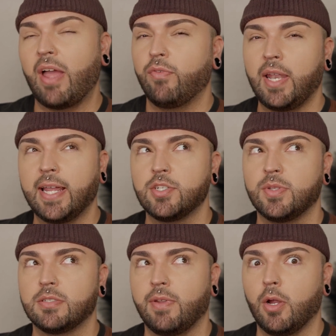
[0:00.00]
I feel like I do
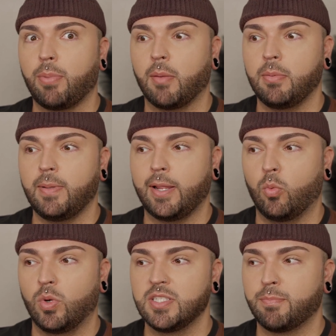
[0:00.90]
this video probably like
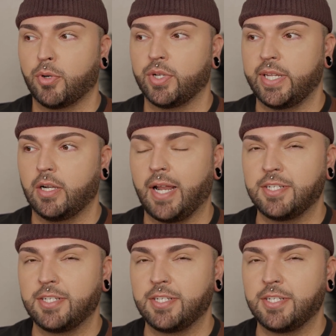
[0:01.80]
once per year.